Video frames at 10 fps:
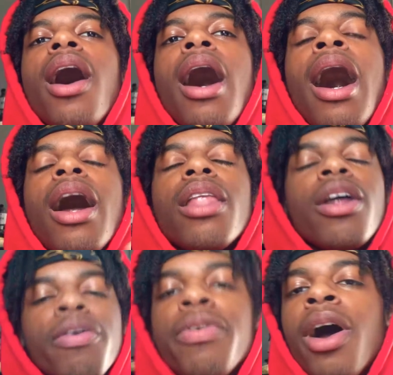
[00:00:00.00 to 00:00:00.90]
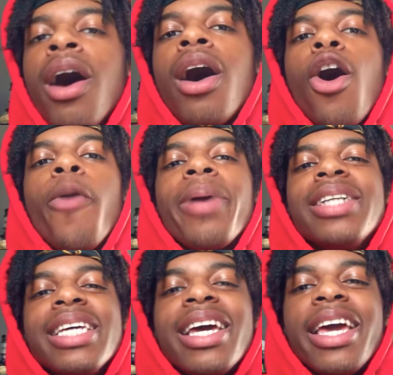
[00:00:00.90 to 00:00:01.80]
I love y'all. Hope y'all
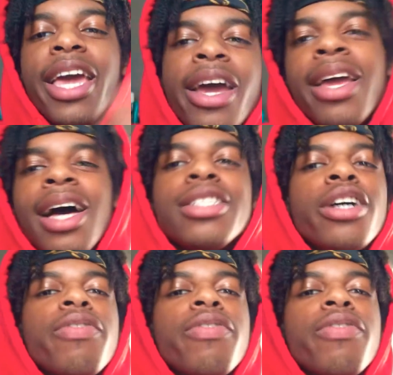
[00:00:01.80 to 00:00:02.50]
taking care of yourself.